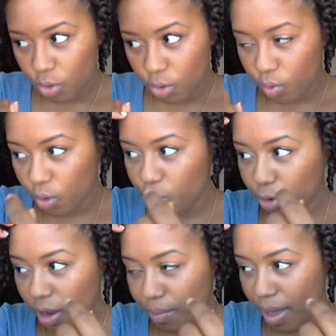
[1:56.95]
when you put
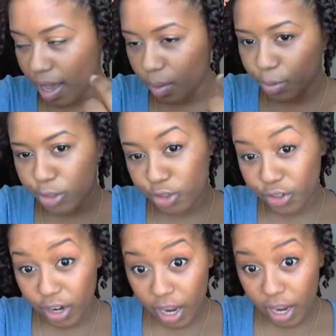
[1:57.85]
on makeup or do
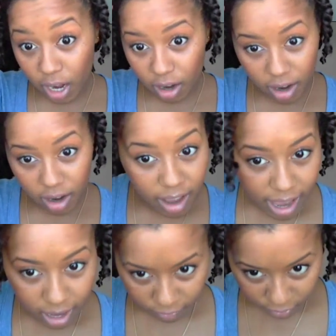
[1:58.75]
your hair?
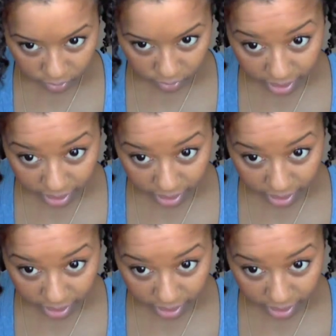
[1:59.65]
And I feel like